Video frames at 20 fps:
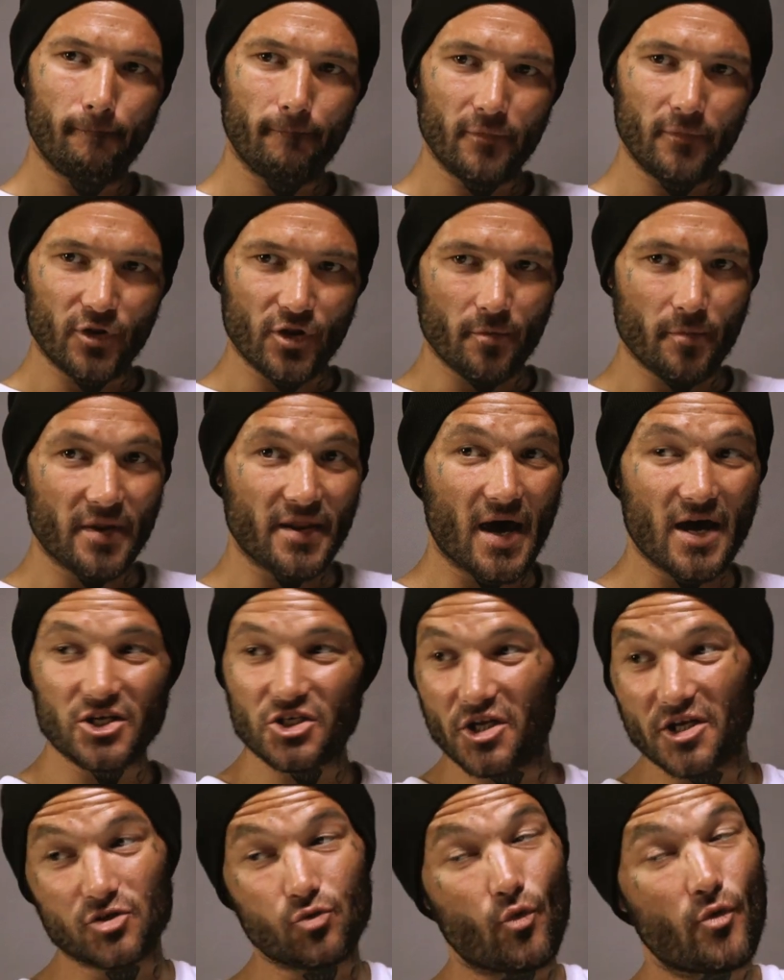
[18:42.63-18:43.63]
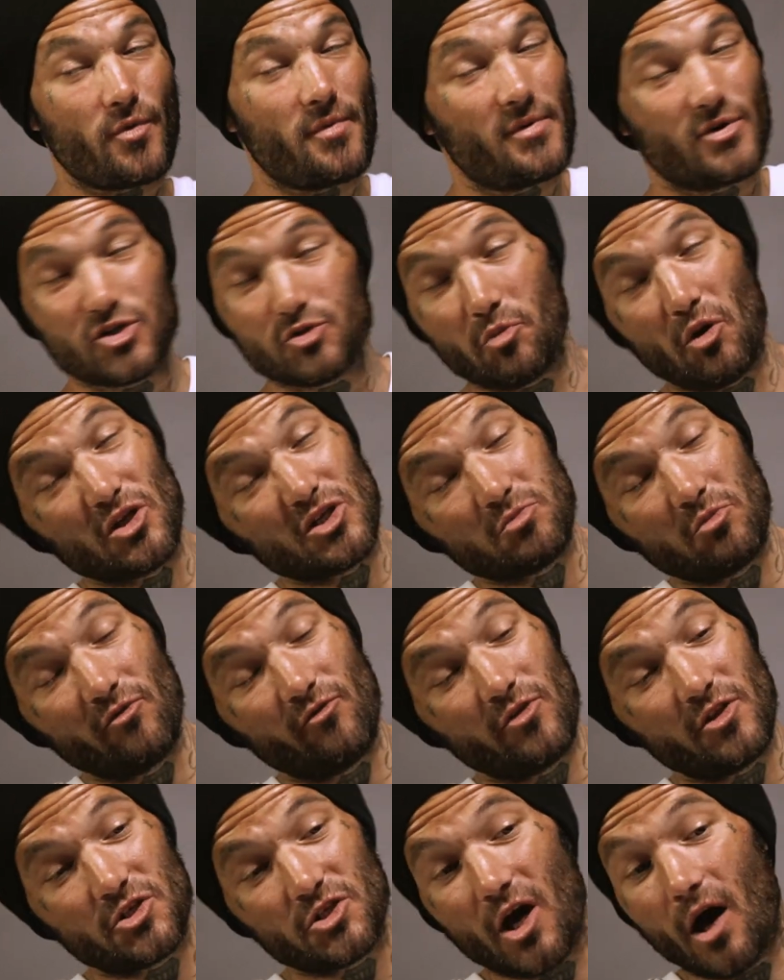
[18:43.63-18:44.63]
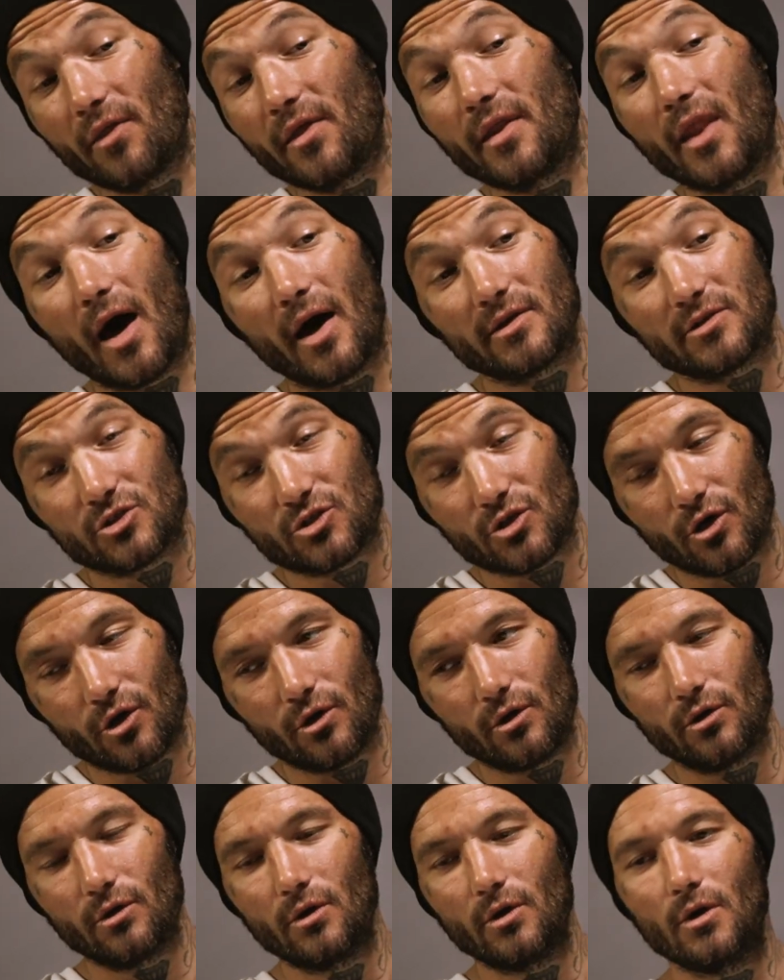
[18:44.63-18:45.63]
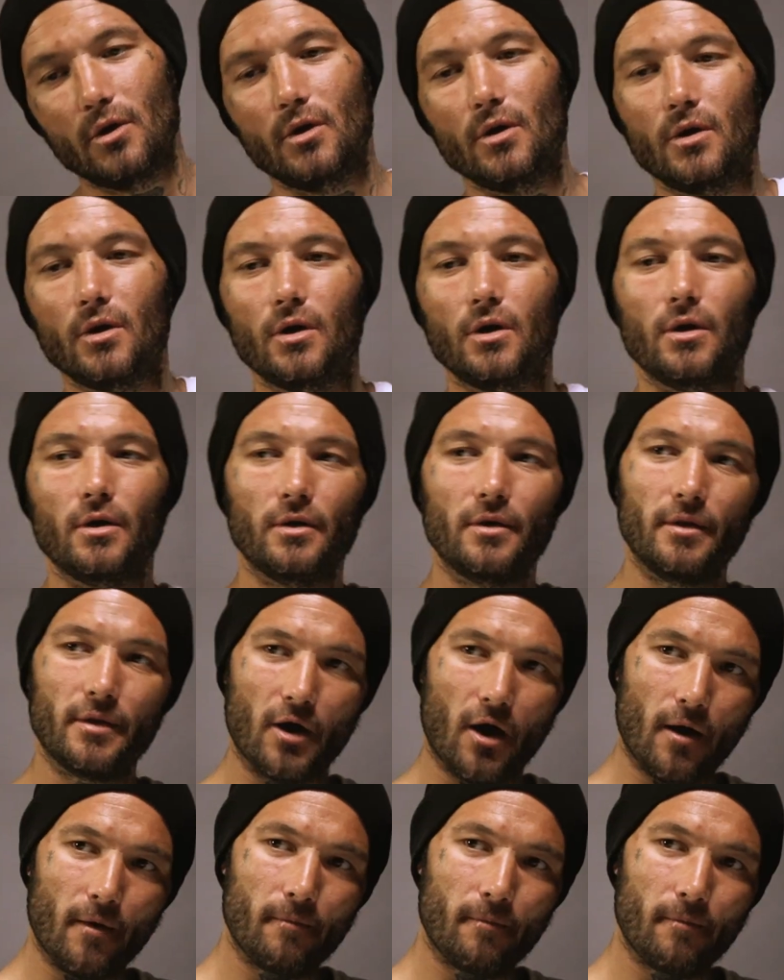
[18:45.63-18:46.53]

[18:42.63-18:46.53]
You know, but now she doesn't want to be responsible for the child at night. So, yeah.